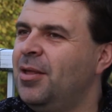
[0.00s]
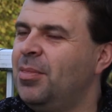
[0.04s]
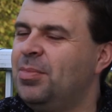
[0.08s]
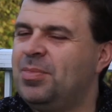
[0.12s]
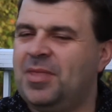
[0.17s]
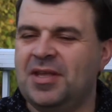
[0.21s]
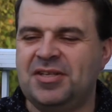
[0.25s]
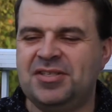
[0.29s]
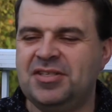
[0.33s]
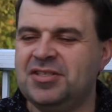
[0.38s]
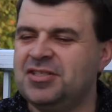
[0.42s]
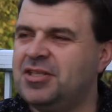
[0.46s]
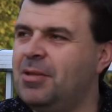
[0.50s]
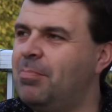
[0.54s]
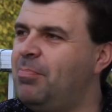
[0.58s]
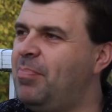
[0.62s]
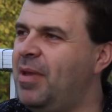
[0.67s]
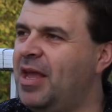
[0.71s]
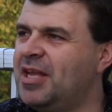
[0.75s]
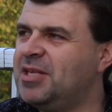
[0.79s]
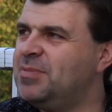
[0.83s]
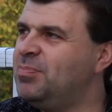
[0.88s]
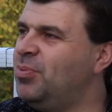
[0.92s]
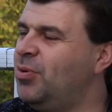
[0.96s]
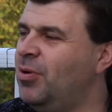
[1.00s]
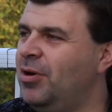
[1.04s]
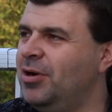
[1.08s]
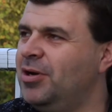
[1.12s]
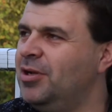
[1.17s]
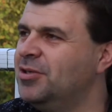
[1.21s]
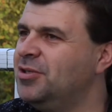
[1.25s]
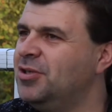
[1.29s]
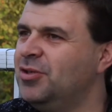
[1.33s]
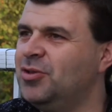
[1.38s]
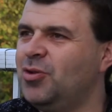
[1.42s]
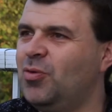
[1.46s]
this is the best
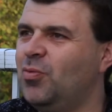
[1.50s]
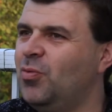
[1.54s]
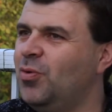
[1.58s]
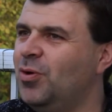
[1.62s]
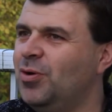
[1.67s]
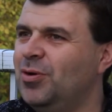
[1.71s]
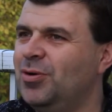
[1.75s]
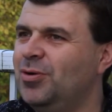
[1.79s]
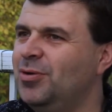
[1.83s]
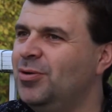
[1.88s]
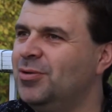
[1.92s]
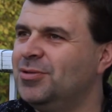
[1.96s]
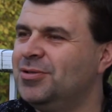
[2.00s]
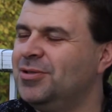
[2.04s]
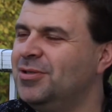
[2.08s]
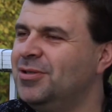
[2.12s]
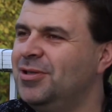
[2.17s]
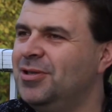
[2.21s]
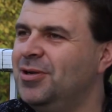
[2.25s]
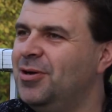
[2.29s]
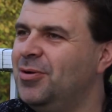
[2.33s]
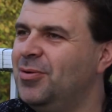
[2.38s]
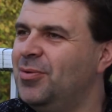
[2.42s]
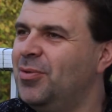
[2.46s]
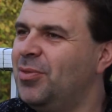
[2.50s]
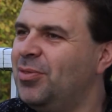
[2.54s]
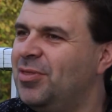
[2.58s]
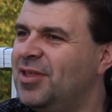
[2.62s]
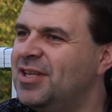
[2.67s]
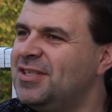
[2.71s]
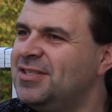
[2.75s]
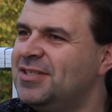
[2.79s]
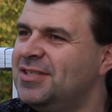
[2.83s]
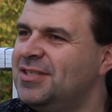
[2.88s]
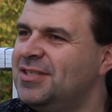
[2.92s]
product in the world, this